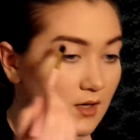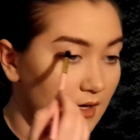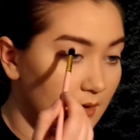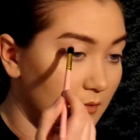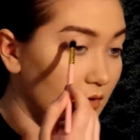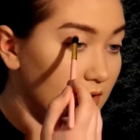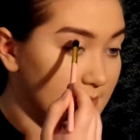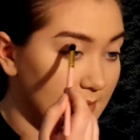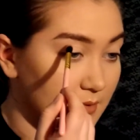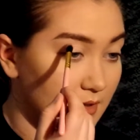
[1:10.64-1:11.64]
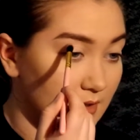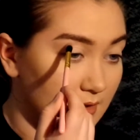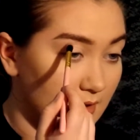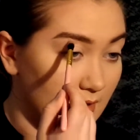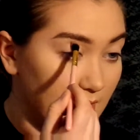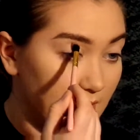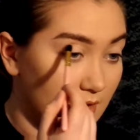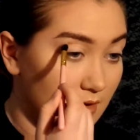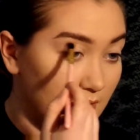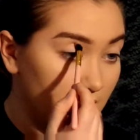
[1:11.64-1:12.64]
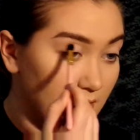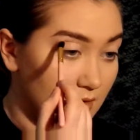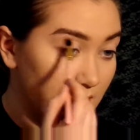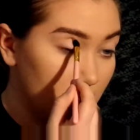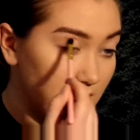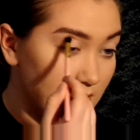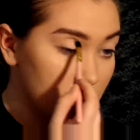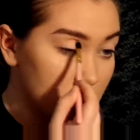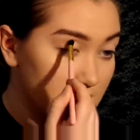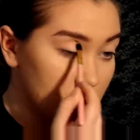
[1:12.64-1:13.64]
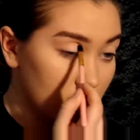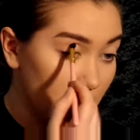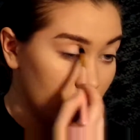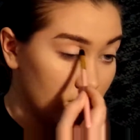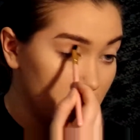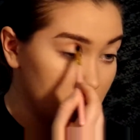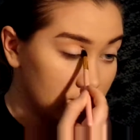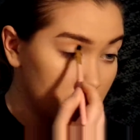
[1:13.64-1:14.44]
I'm going to be putting that just in the crease.